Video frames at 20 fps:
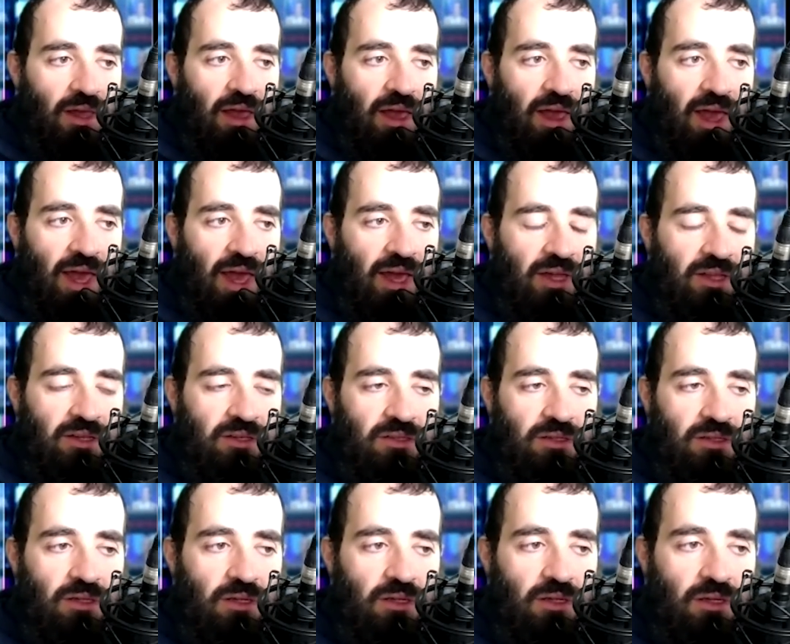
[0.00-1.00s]
And
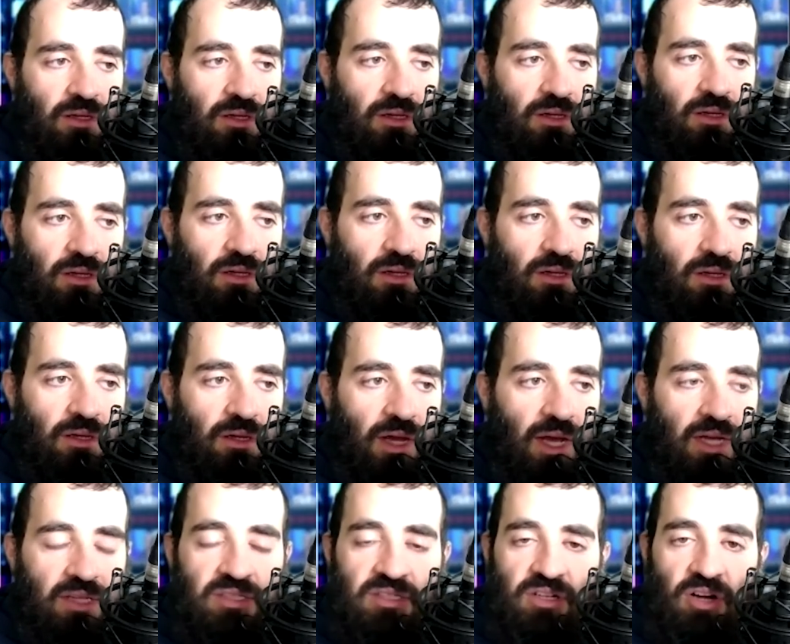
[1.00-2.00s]
I
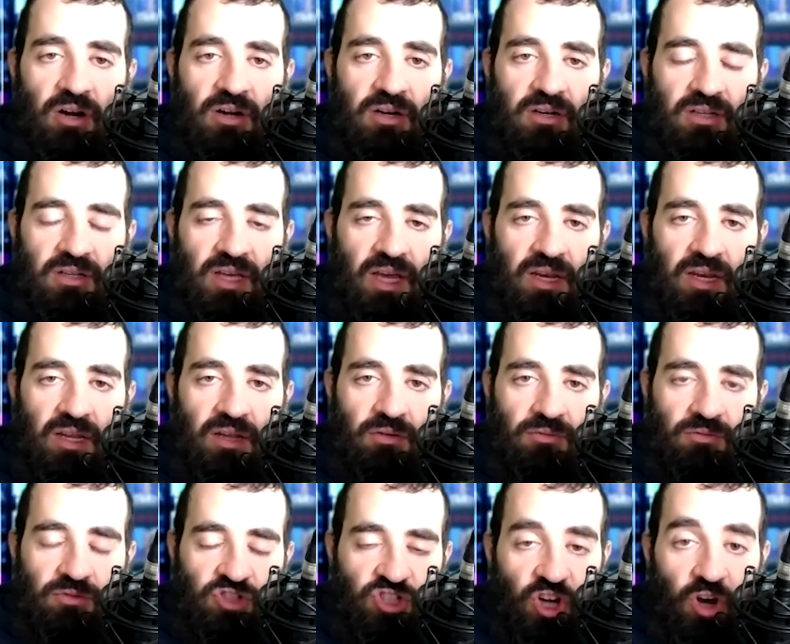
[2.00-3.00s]
started
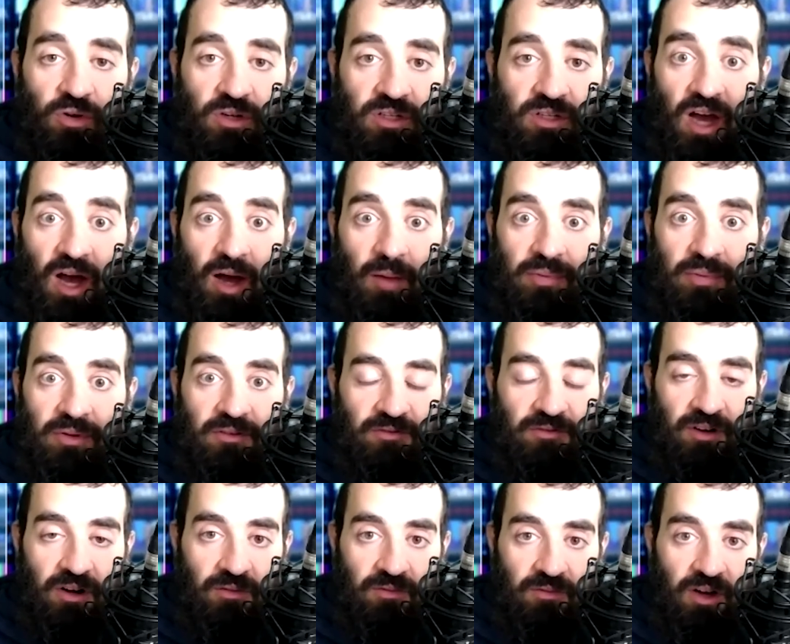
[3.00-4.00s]
getting choked up in
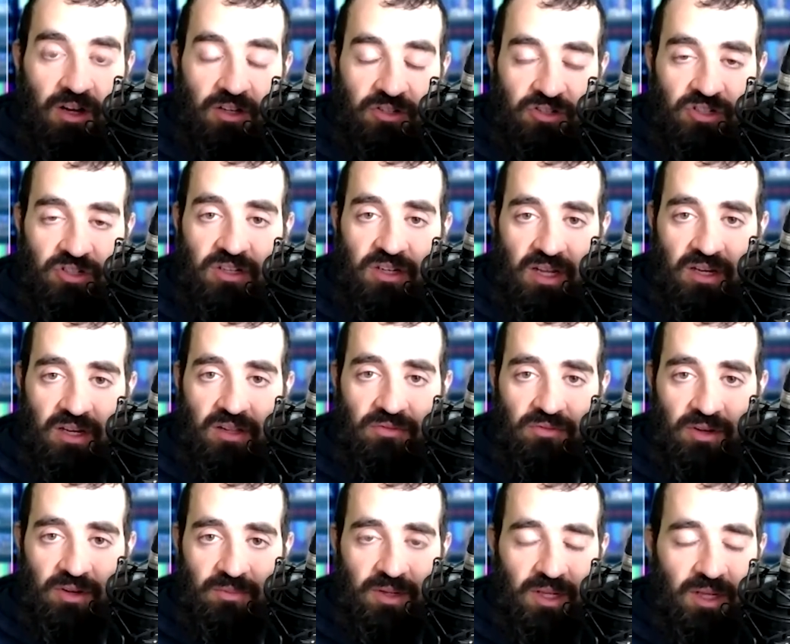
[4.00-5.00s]
front of
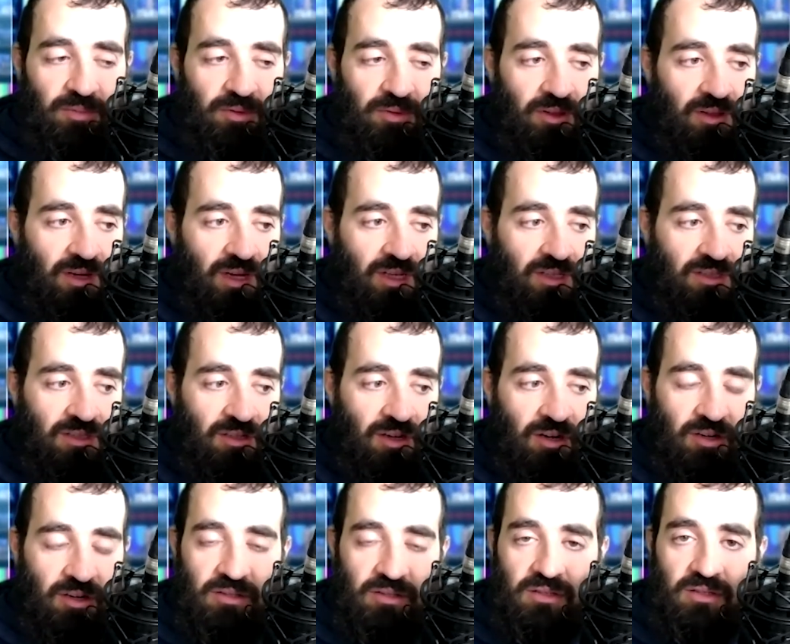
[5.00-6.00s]
193 people and I
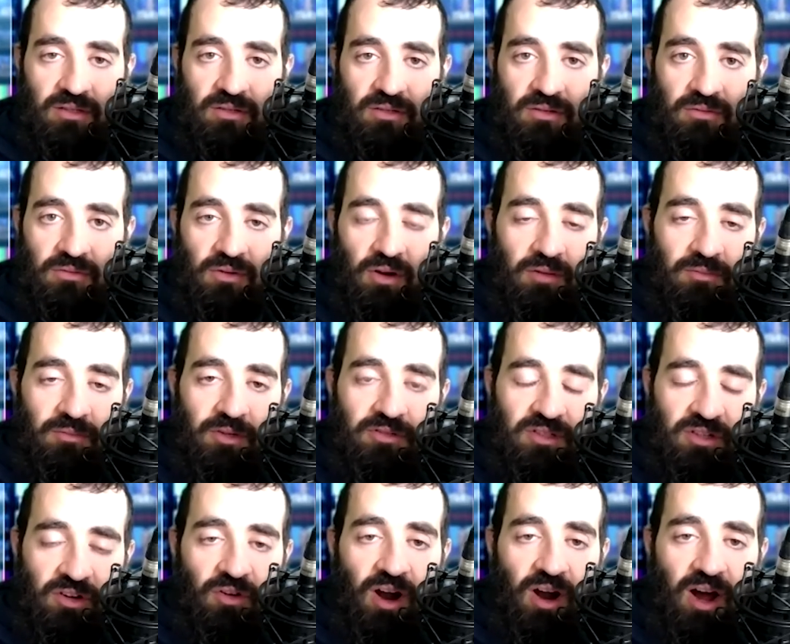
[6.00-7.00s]
started to almost
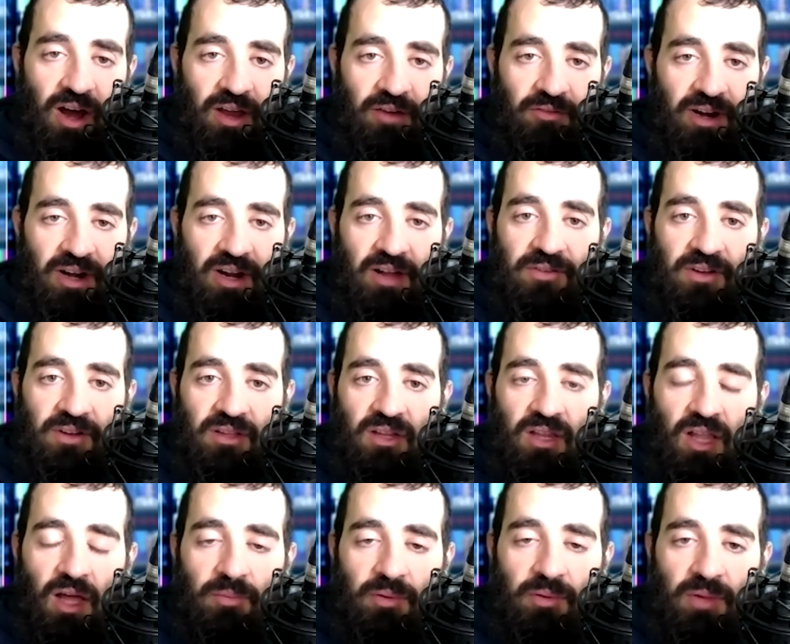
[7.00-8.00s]
cry, right? I felt a
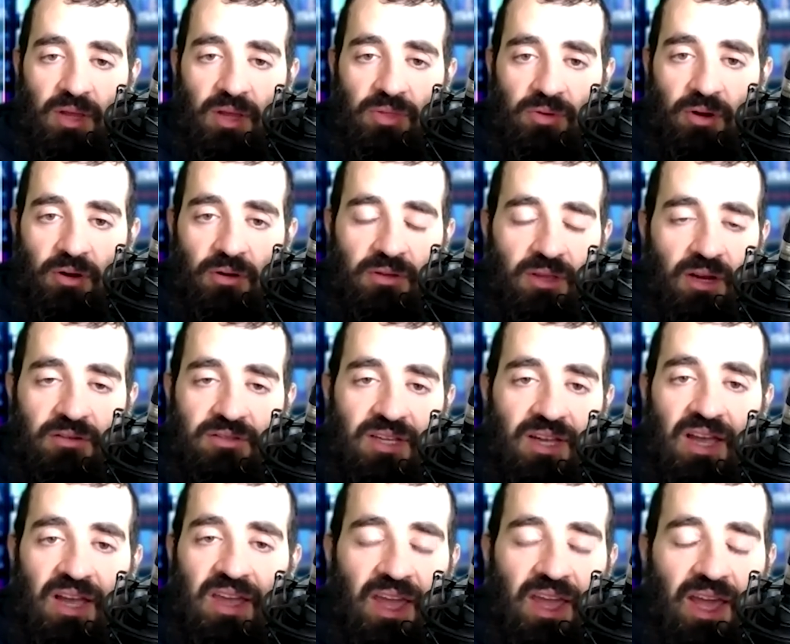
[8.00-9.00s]
lump in my throat and I was like,
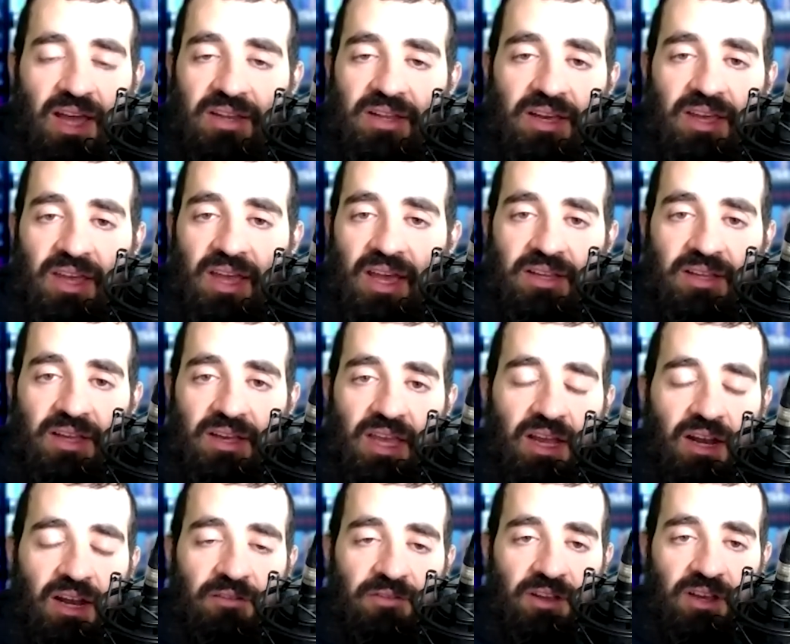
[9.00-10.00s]
I can't, I can't, I
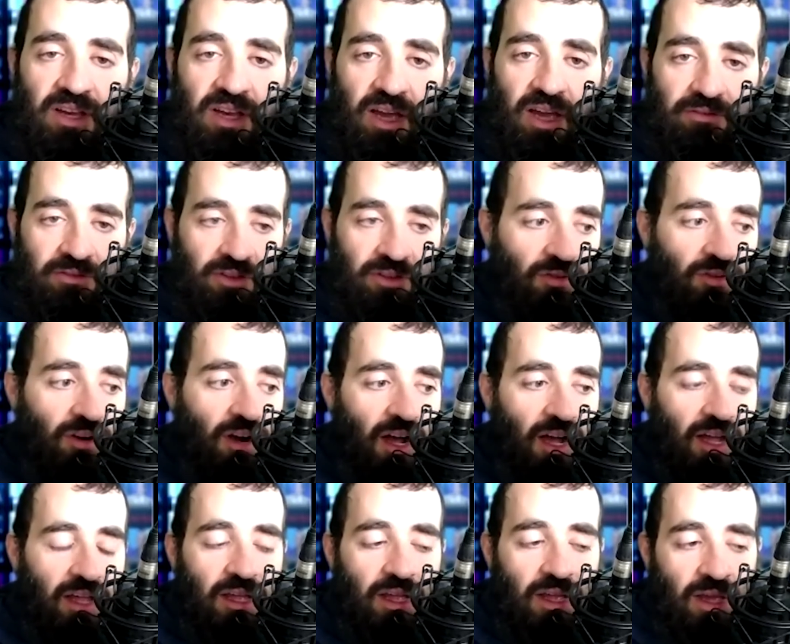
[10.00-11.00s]
can't. I feel like I have to
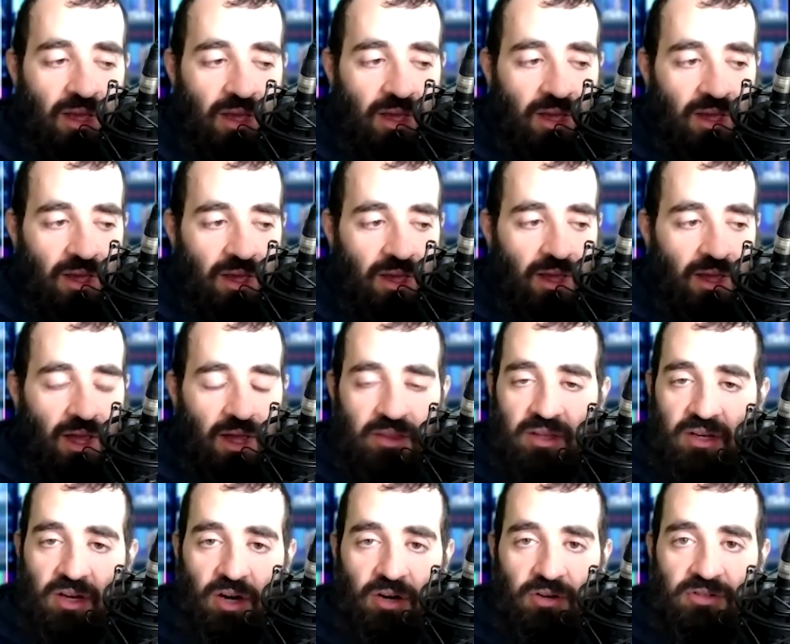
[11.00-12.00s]
cry. And the
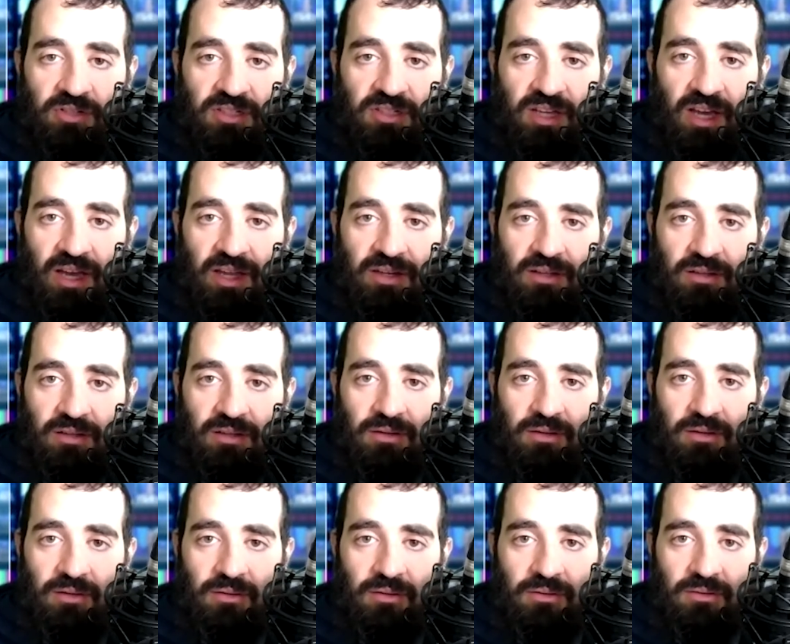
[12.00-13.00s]
coach said,
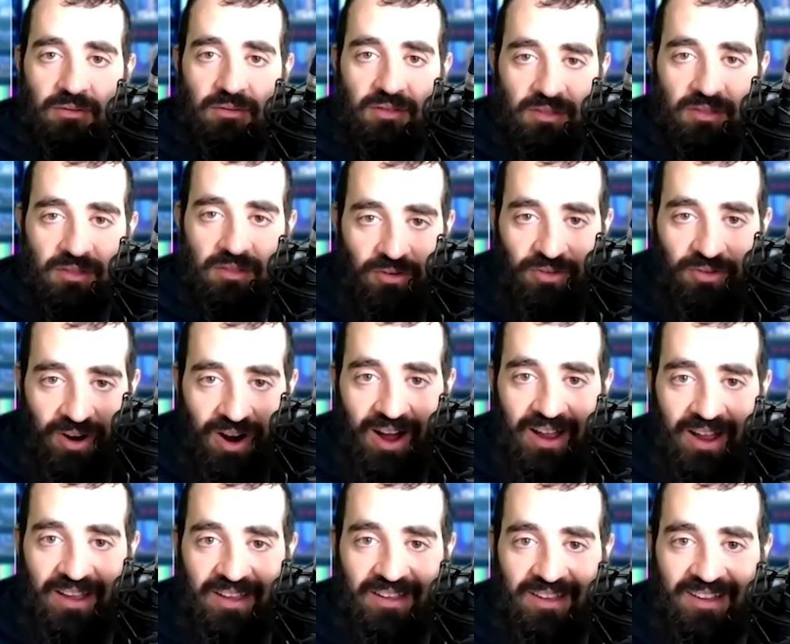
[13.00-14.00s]
So
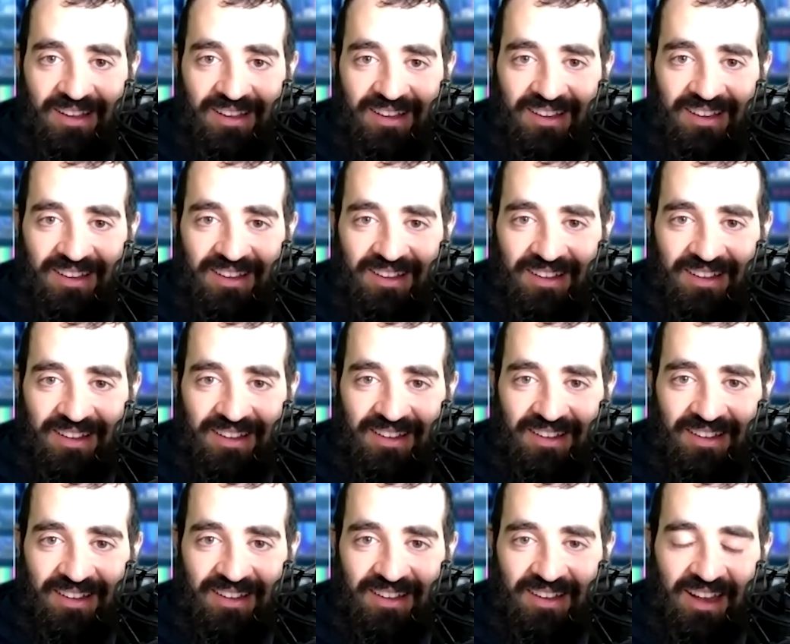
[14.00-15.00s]
cry.
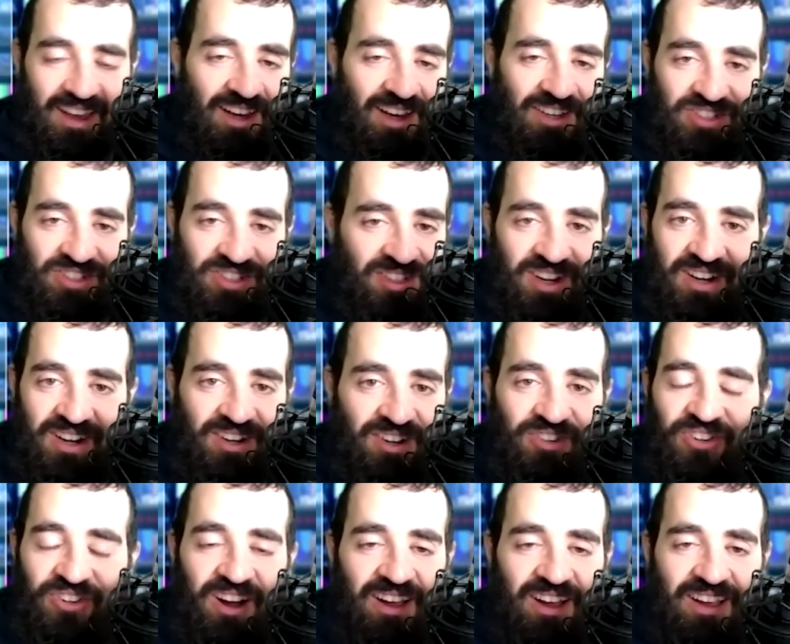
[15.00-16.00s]
And I just started
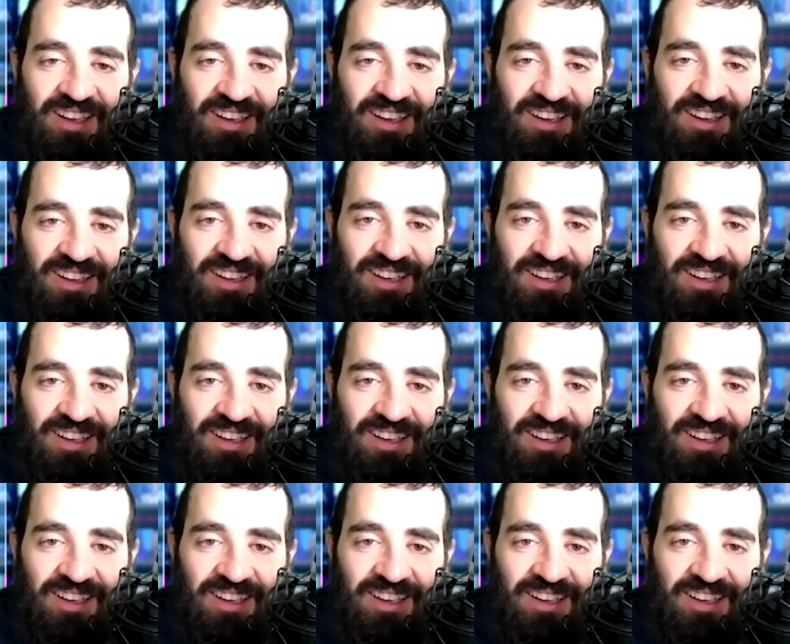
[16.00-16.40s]
crying.